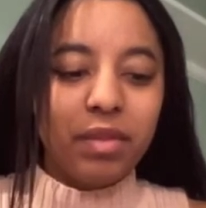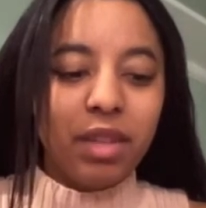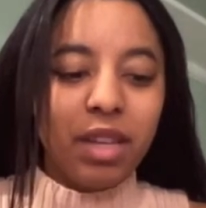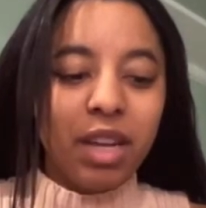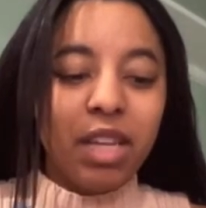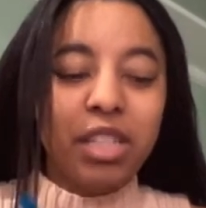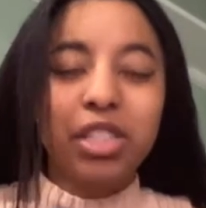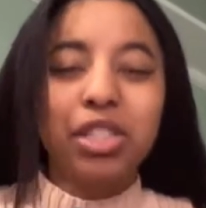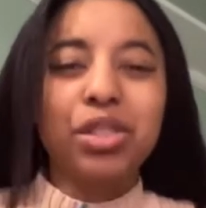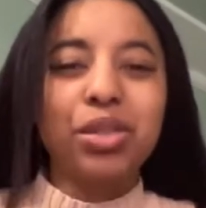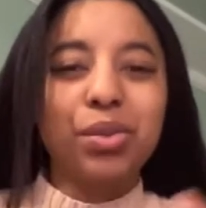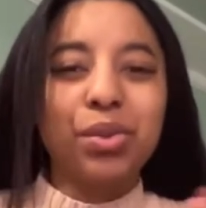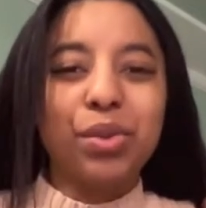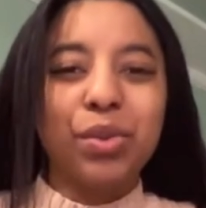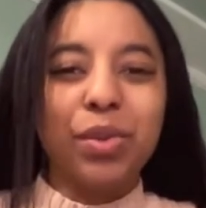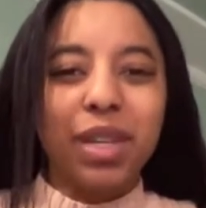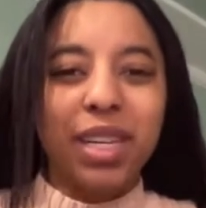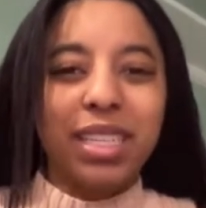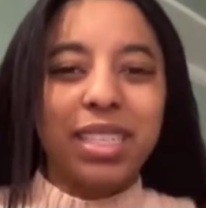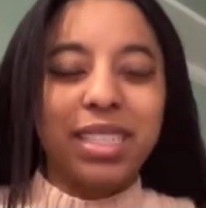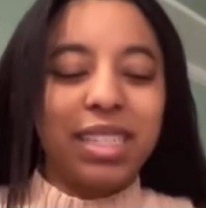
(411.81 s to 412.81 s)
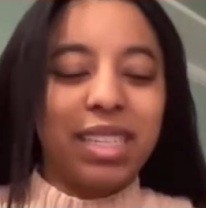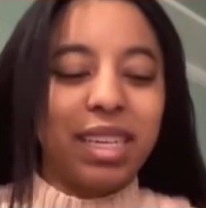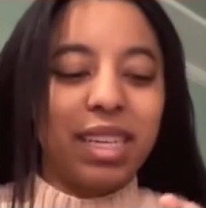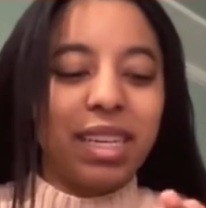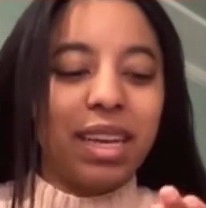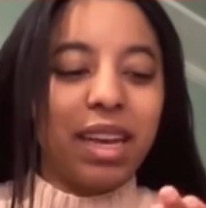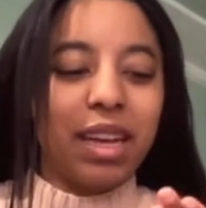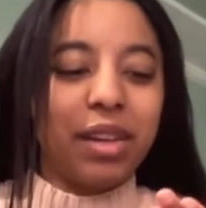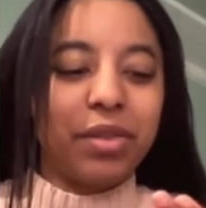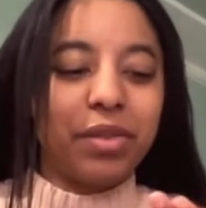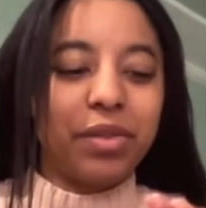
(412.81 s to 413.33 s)
I just do it when I see it.
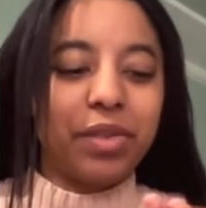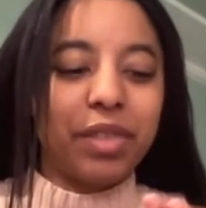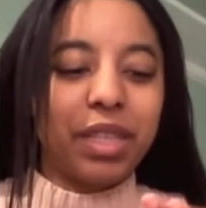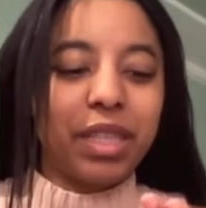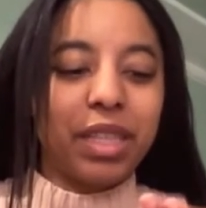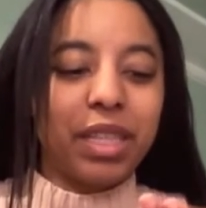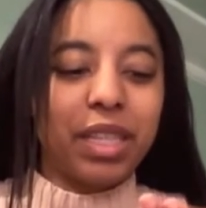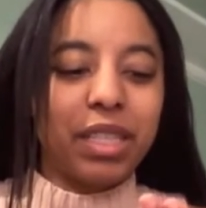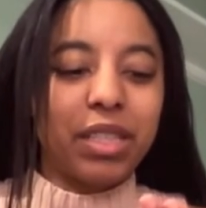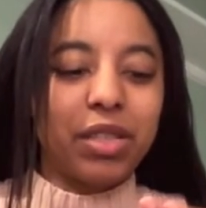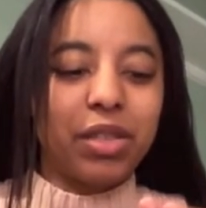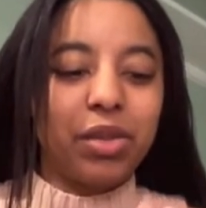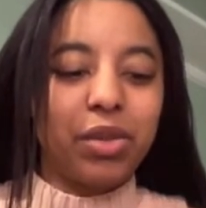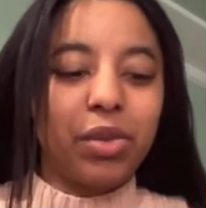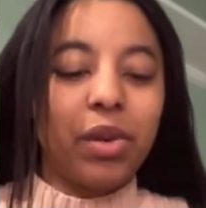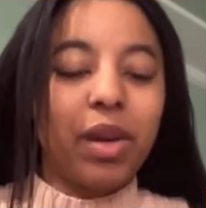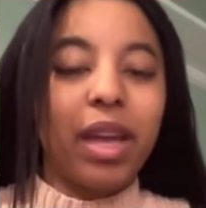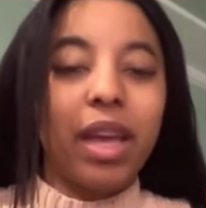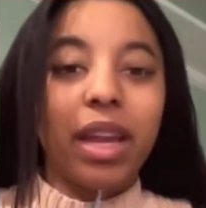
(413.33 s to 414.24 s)
I don't really like to do it,